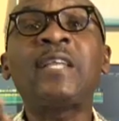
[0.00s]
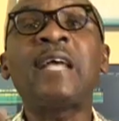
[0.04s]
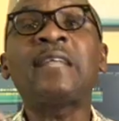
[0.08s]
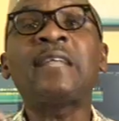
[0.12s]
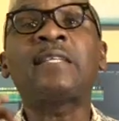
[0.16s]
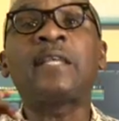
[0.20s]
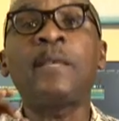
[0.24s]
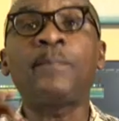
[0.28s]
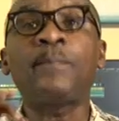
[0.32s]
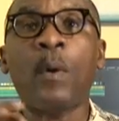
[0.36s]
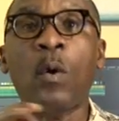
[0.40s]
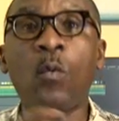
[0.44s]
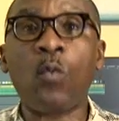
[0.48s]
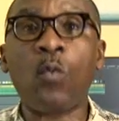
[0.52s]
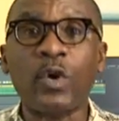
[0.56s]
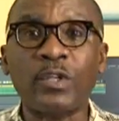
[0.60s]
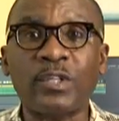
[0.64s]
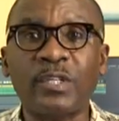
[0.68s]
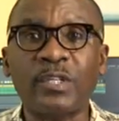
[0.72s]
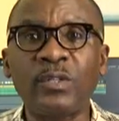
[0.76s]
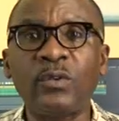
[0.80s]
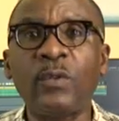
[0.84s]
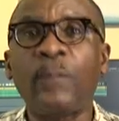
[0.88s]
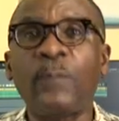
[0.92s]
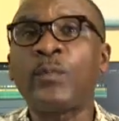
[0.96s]
just keep on
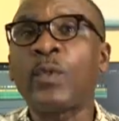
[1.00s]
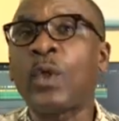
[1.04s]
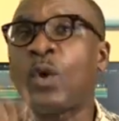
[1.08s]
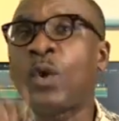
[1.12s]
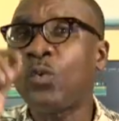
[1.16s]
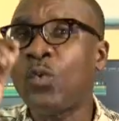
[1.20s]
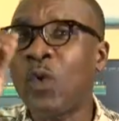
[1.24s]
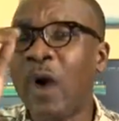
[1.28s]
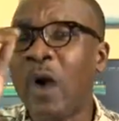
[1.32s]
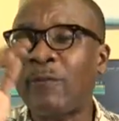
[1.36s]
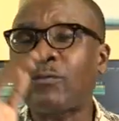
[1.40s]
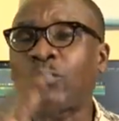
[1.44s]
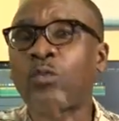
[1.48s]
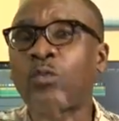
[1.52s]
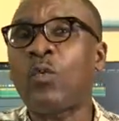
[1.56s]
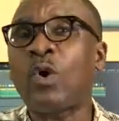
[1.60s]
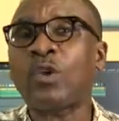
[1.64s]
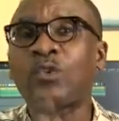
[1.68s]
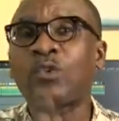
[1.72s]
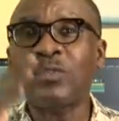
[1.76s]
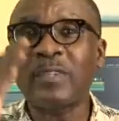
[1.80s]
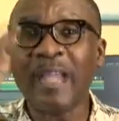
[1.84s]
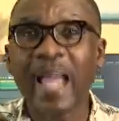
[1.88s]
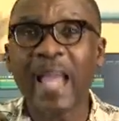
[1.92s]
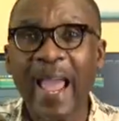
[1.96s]
watching. You have to
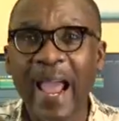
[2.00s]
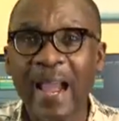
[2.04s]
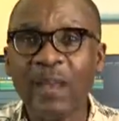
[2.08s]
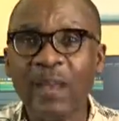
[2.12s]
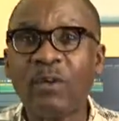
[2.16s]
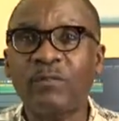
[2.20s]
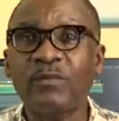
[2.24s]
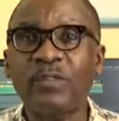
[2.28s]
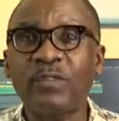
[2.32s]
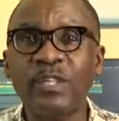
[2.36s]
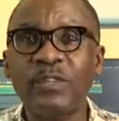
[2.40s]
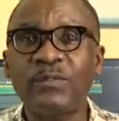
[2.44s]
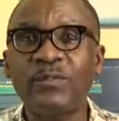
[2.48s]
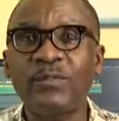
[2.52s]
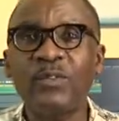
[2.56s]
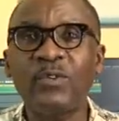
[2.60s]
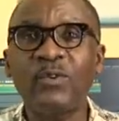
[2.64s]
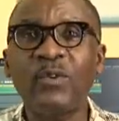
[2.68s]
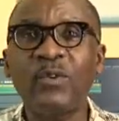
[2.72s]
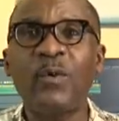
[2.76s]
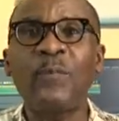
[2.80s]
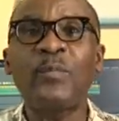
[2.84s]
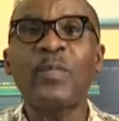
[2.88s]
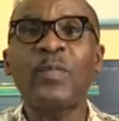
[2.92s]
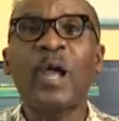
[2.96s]
watch to the end of this
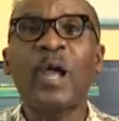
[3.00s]
video